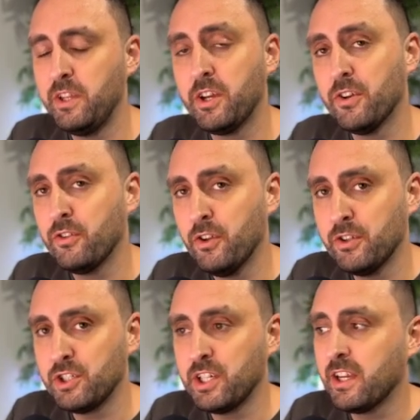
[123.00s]
when you go
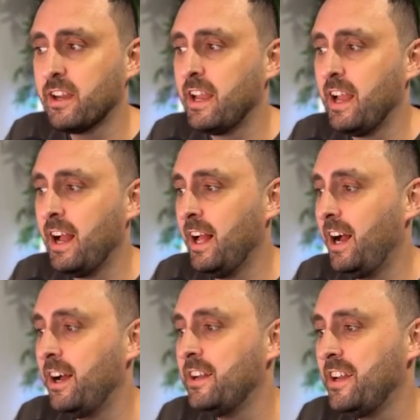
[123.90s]
searching
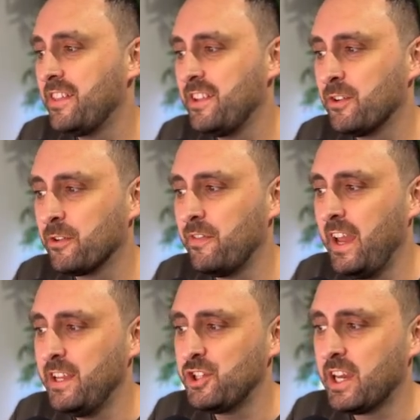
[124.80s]
are this sort of
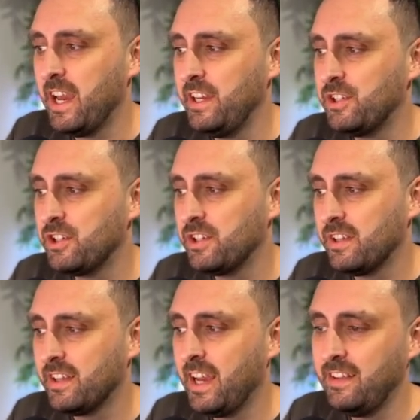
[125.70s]
edge
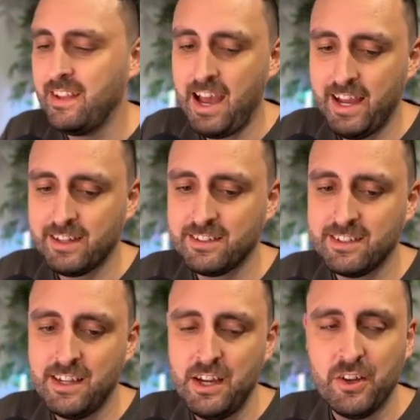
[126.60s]
case
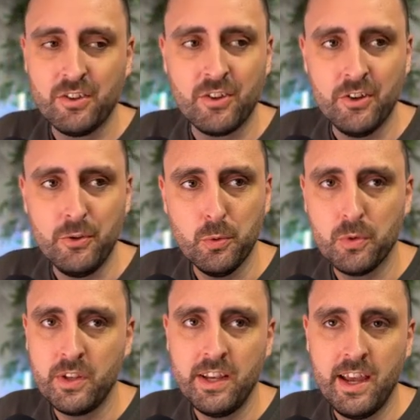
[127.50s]
hacks. So you'll
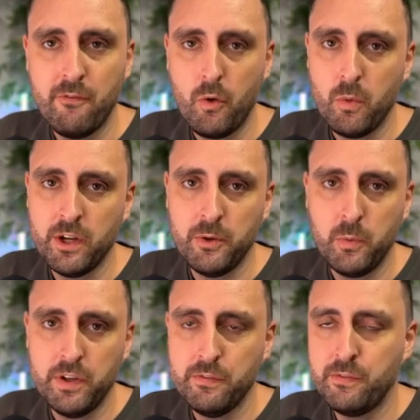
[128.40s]
see it everywhere
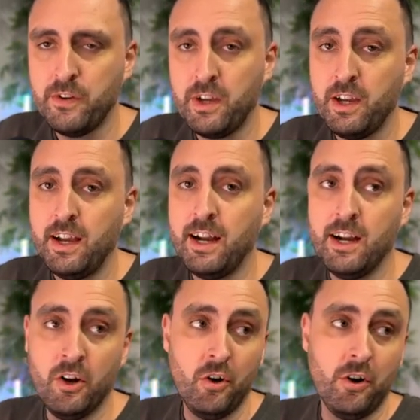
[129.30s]
with,
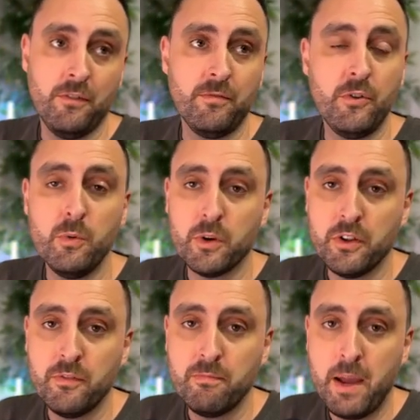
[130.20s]
oh, you
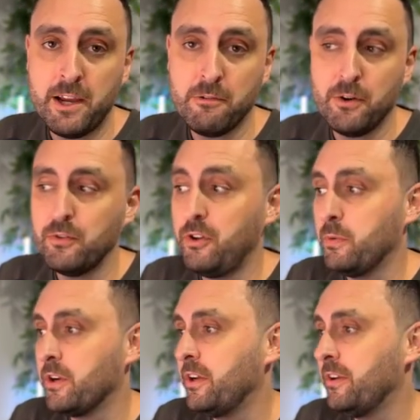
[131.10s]
want to payroll,
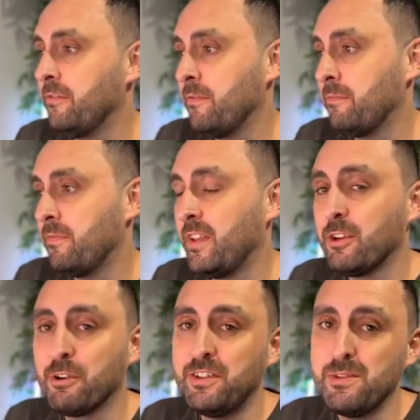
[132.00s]
you want to
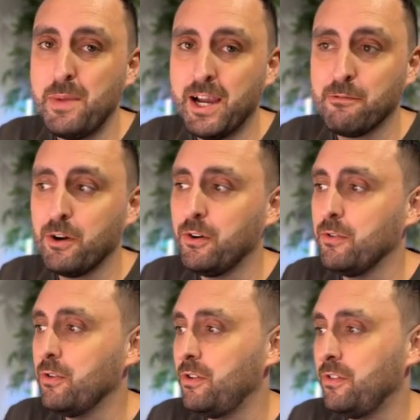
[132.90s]
increase your
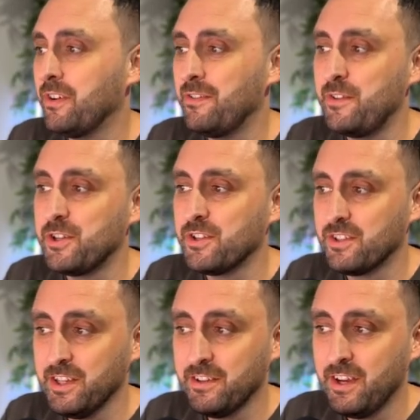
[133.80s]
payroll or
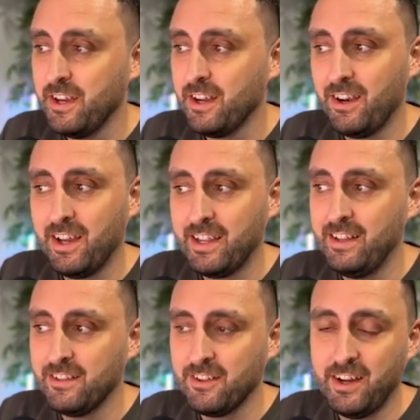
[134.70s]
efficiency. Like
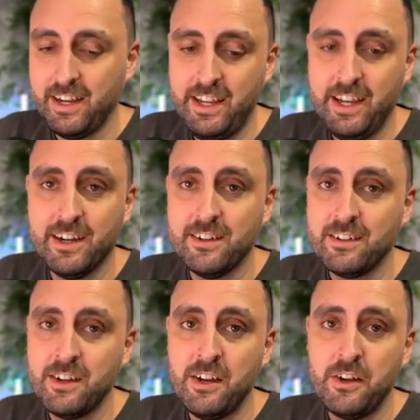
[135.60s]
in this line here,